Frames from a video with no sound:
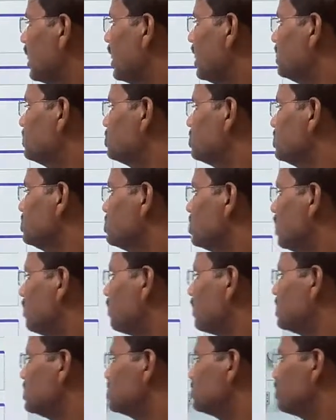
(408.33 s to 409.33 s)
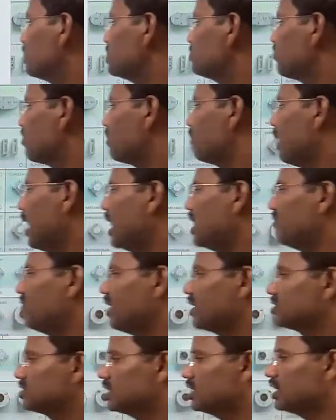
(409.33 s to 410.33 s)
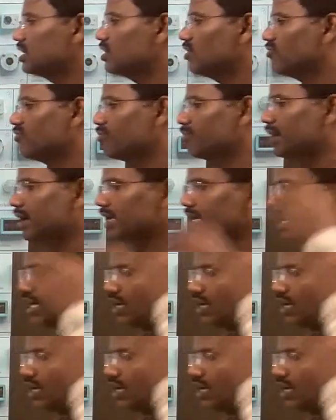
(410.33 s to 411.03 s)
essential principles for manufacturing of medical